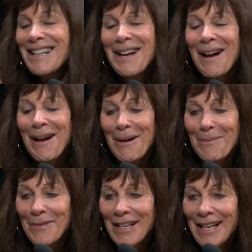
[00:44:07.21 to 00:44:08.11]

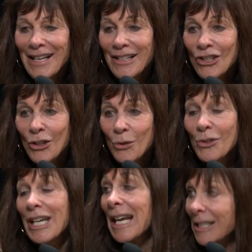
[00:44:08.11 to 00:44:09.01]
um, to
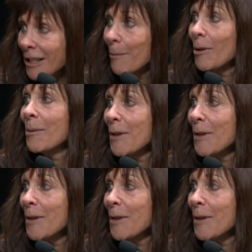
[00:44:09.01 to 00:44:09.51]
danceable